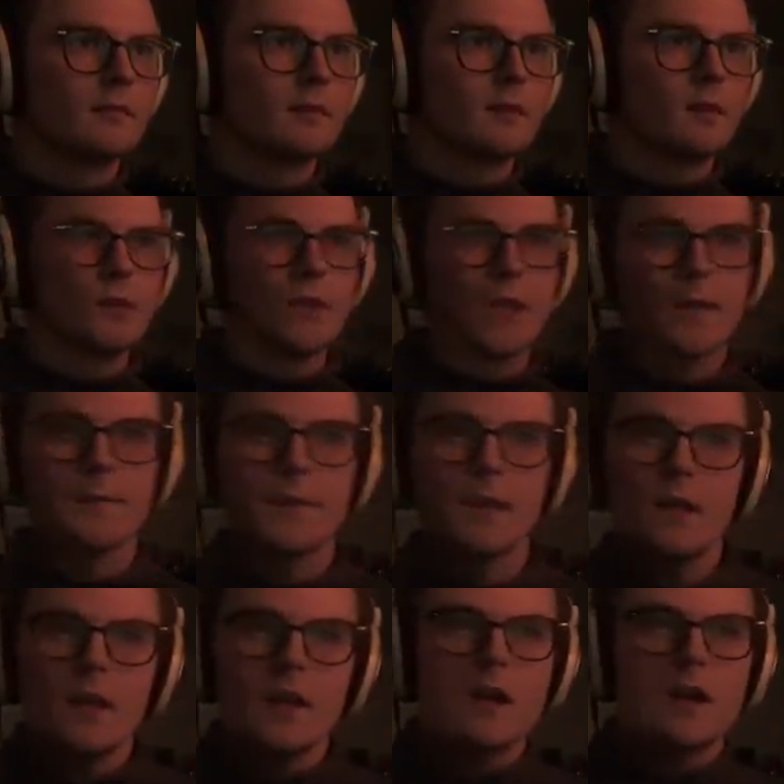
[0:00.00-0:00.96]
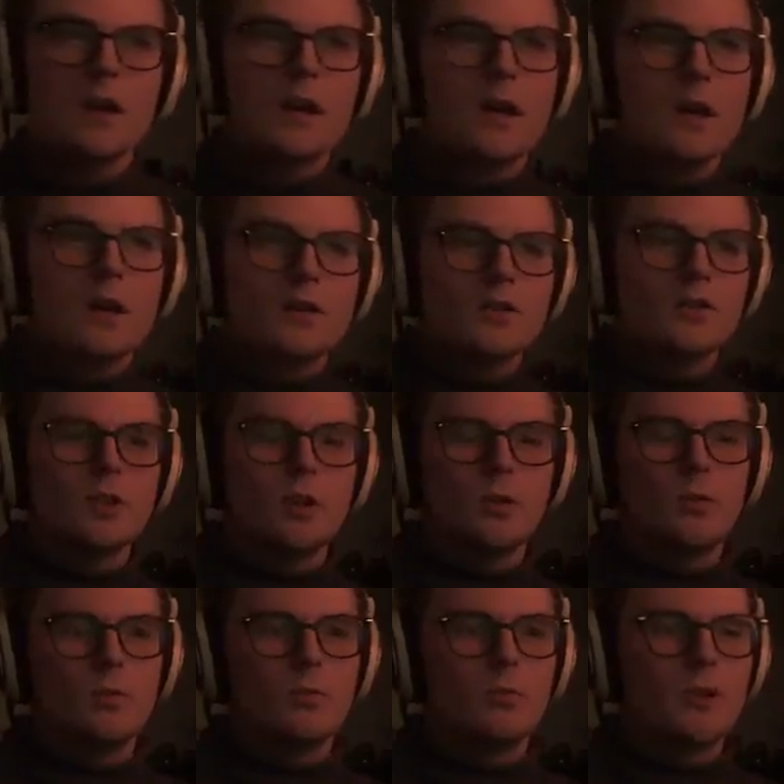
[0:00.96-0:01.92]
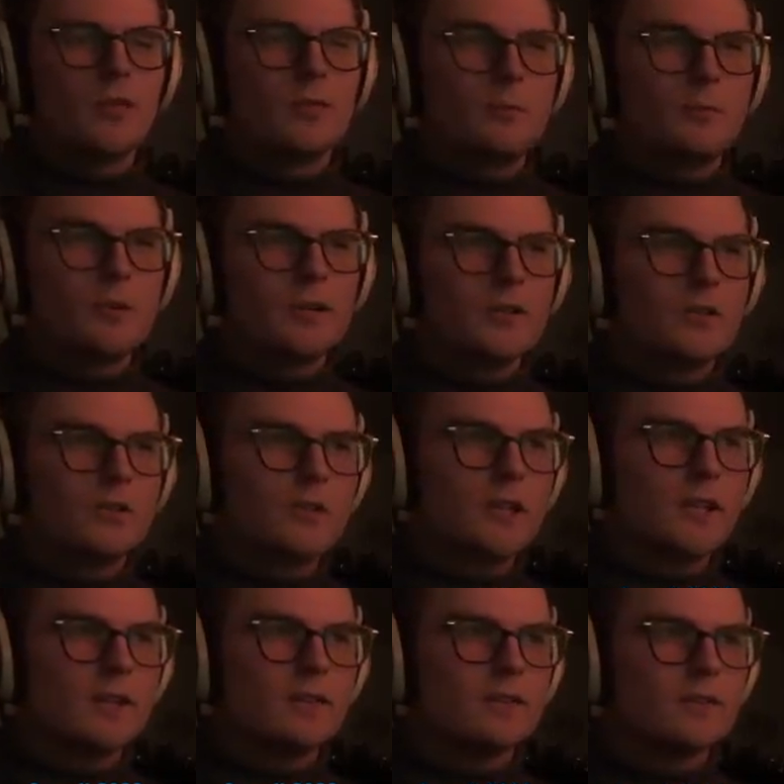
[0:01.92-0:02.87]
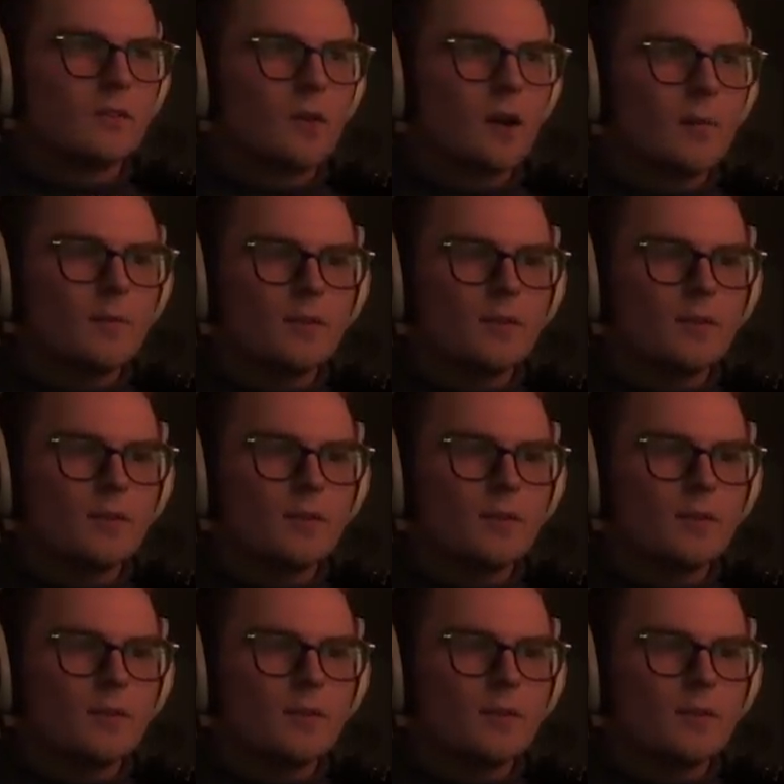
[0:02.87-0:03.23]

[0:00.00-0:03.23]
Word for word: Okay, so we have pretty good gear, so I'm